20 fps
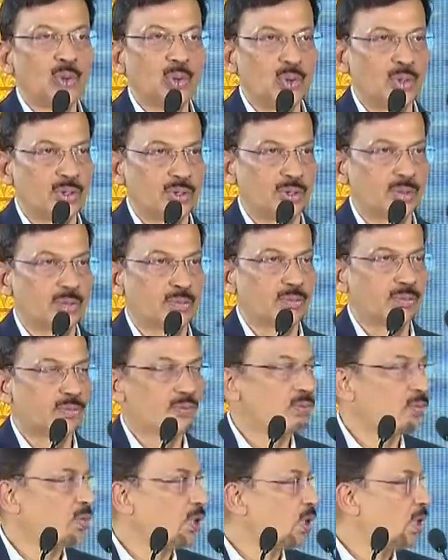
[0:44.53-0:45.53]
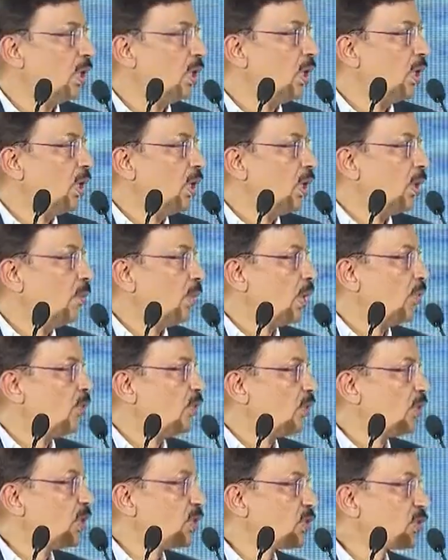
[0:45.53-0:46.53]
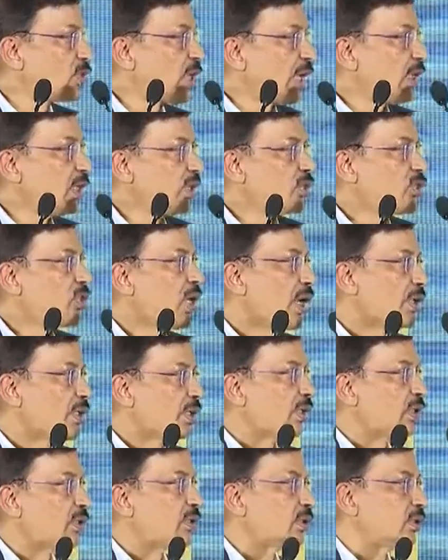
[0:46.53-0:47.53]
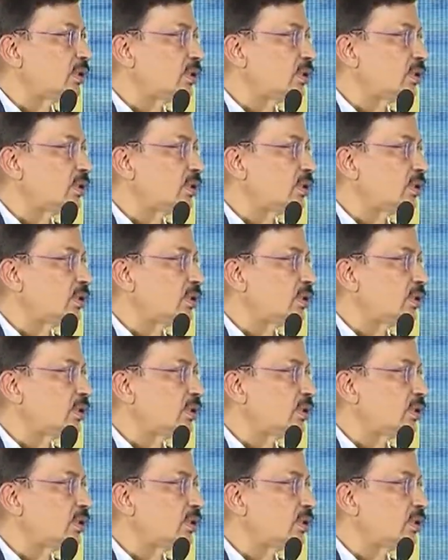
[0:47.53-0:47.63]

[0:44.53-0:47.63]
tourism? Ma'am, with this channel started